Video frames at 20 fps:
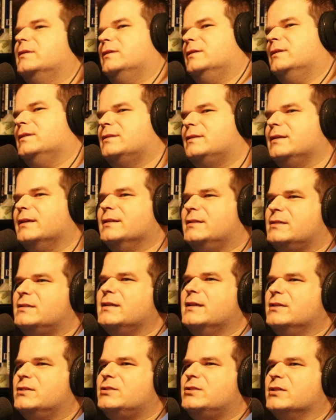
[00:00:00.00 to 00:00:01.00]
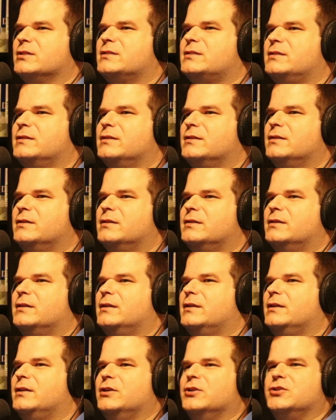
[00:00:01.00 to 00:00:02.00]
it's just
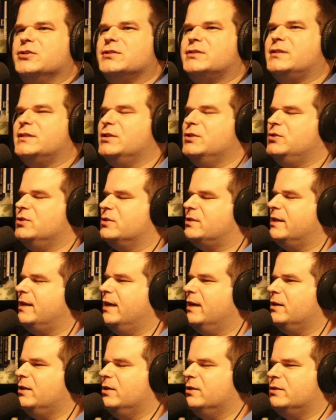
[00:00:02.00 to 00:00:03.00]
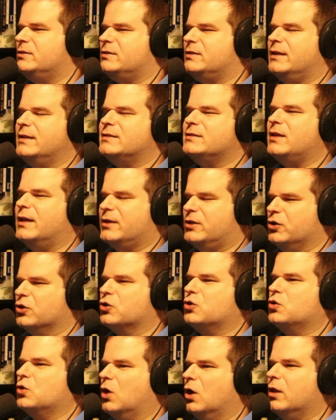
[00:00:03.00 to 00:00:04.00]
it's like you're
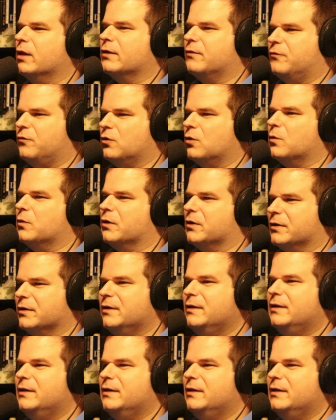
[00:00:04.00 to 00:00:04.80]
crawling forward.